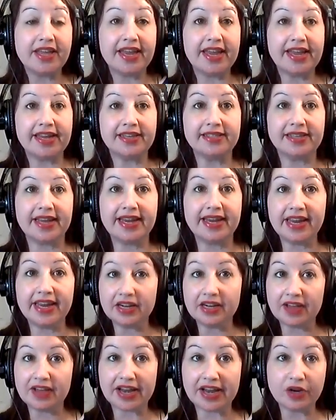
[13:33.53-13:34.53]
is I get
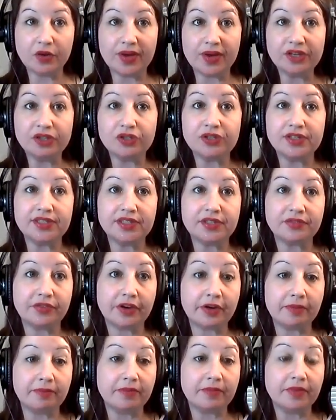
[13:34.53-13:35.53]
a lot of questions
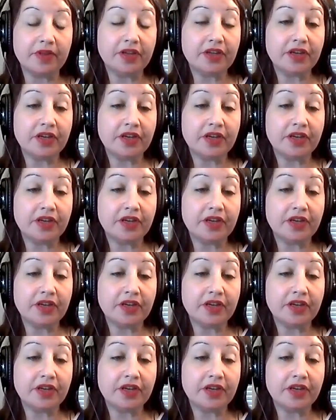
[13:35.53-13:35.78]
from,